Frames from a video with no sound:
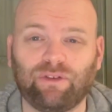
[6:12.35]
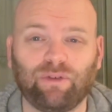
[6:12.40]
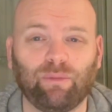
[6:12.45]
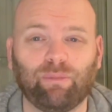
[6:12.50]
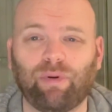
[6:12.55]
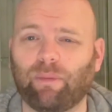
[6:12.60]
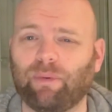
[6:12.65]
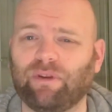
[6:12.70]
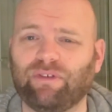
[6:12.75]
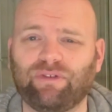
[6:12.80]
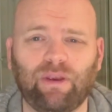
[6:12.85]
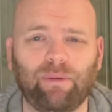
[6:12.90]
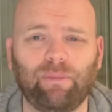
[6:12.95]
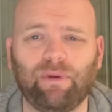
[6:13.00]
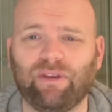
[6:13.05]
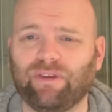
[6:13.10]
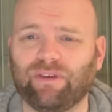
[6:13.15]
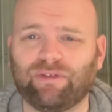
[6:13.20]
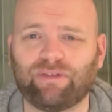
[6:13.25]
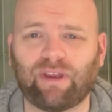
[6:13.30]
you'll probably see me
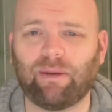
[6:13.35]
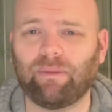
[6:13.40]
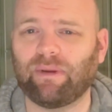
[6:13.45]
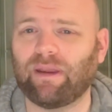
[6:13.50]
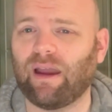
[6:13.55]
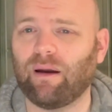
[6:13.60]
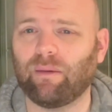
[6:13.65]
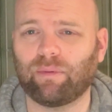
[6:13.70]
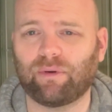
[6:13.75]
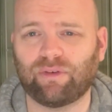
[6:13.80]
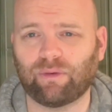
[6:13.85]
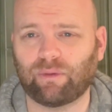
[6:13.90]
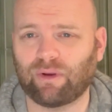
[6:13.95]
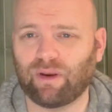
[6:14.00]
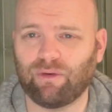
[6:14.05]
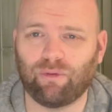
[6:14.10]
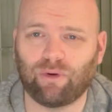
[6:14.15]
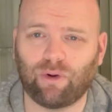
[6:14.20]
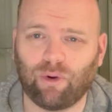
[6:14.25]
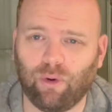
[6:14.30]
in the same getup because I'm going
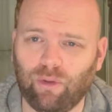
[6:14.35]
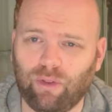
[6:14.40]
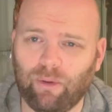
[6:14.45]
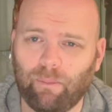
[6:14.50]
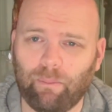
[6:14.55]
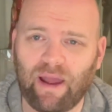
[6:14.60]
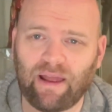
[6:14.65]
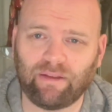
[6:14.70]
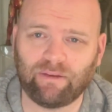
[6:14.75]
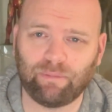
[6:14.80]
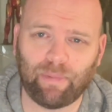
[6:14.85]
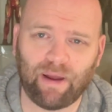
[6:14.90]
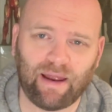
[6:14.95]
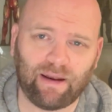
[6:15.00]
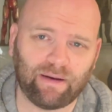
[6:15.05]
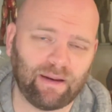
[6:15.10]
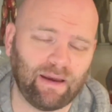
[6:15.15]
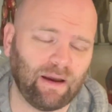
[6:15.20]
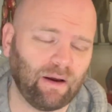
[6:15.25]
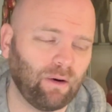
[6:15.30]
to record them back to
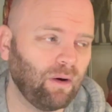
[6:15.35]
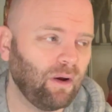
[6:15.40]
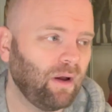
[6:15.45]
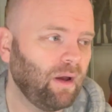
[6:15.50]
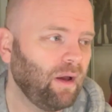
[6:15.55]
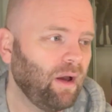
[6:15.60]
back now.